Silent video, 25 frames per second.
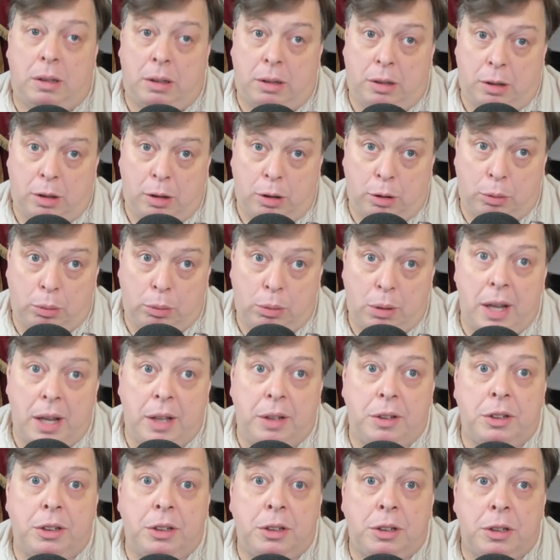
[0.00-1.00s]
Her
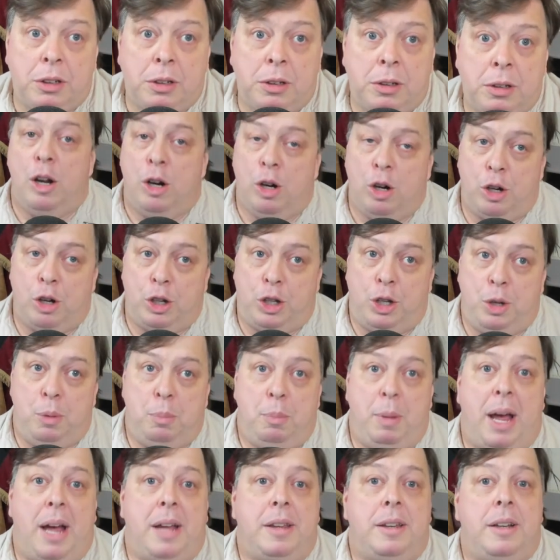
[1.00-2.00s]
race, her
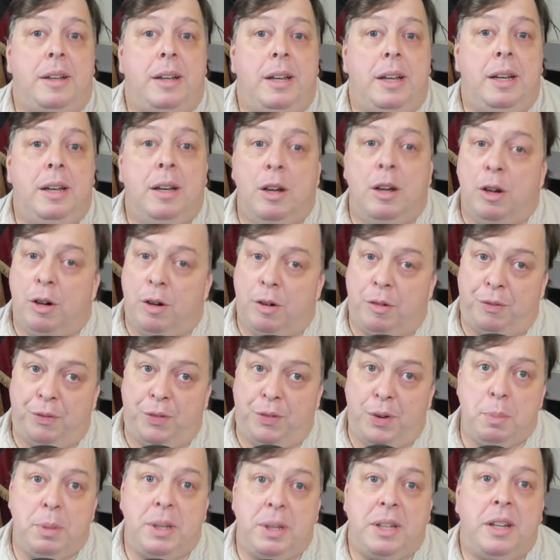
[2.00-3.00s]
humanity, her
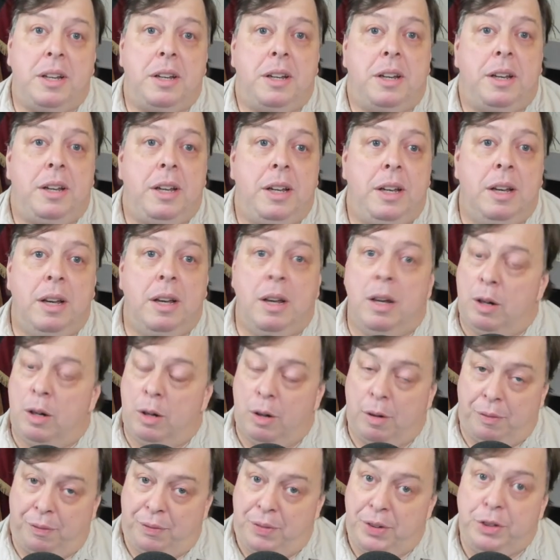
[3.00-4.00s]
femininity,
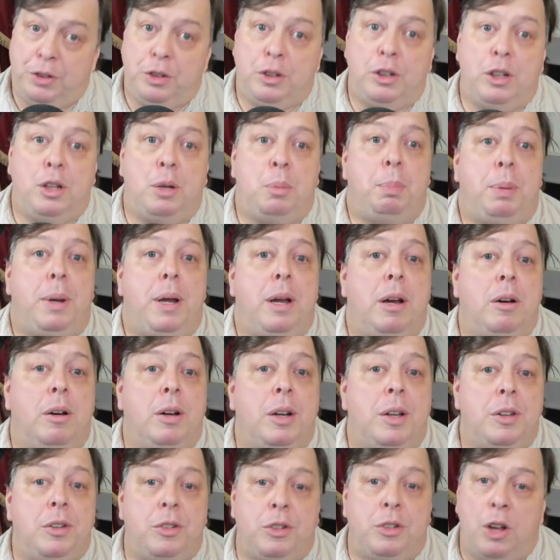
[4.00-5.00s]
her physical
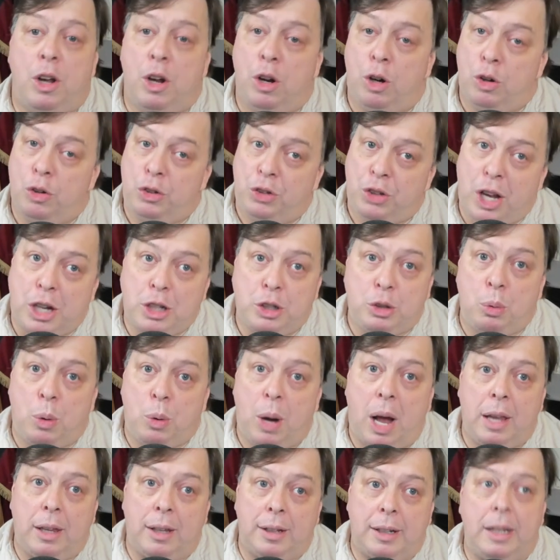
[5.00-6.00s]
appearance, her
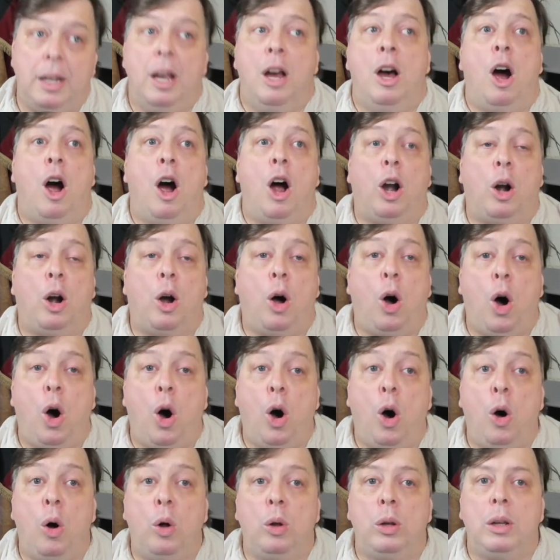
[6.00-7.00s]
sexuality are
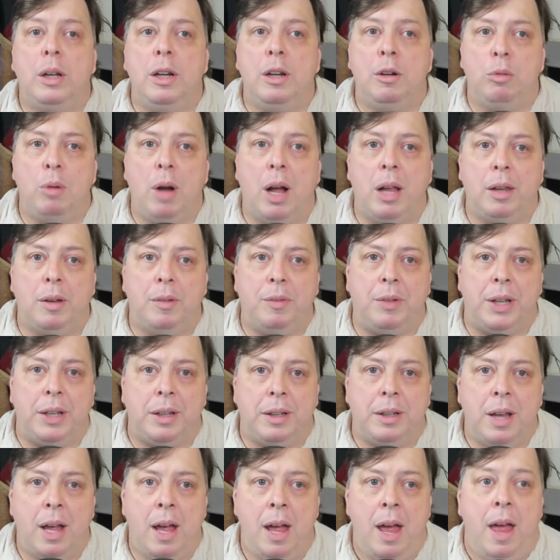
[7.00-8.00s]
all irrelevant.
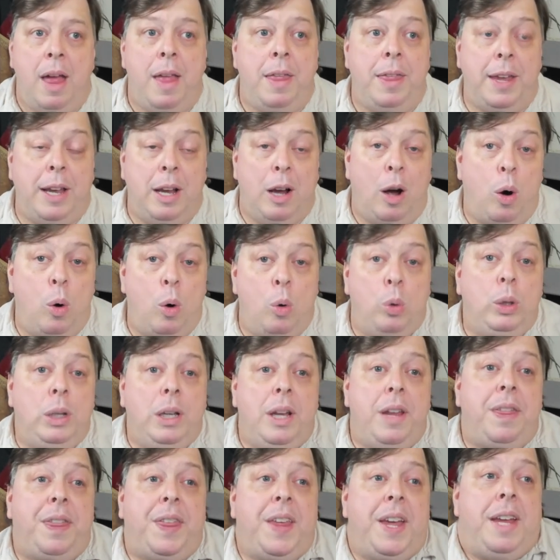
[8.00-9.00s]
The
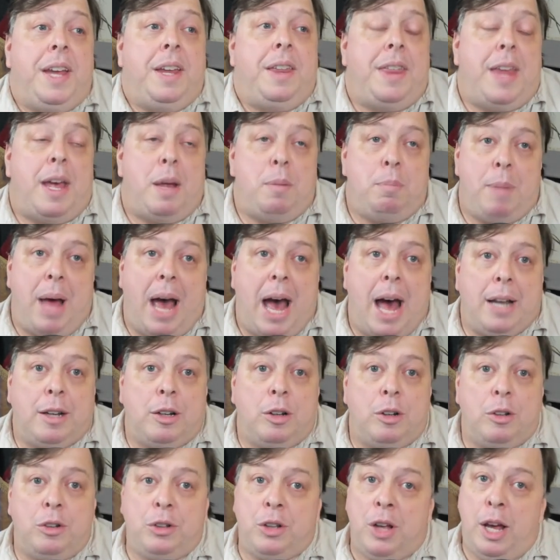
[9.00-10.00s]
only thing that
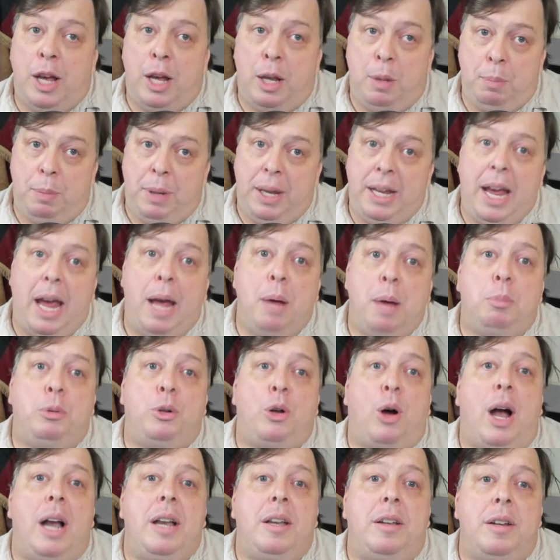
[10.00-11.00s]
matters in being able
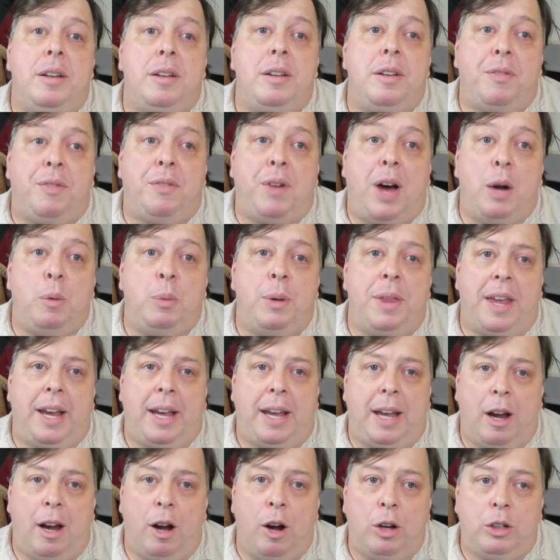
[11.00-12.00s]
to identify with a
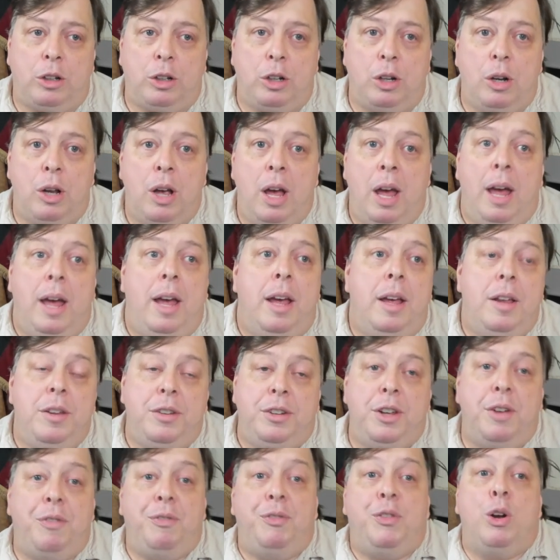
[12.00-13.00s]
character is
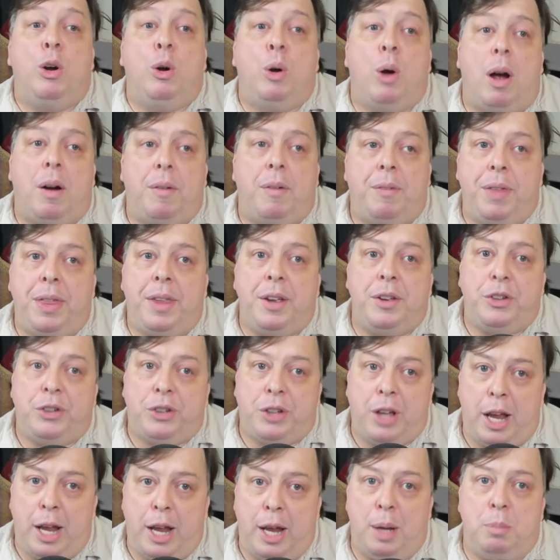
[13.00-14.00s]
if you're of the
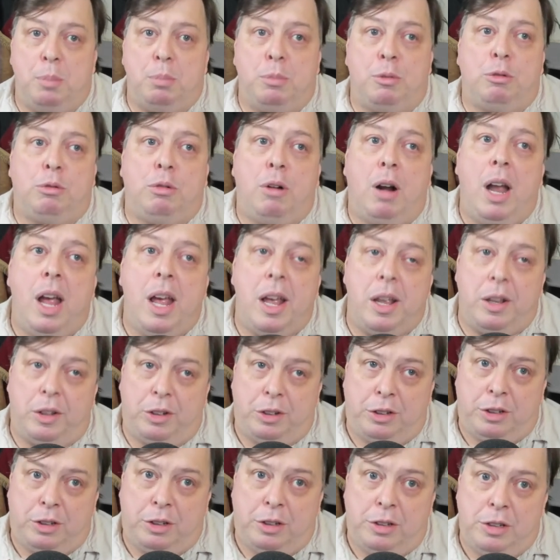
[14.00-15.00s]
same race.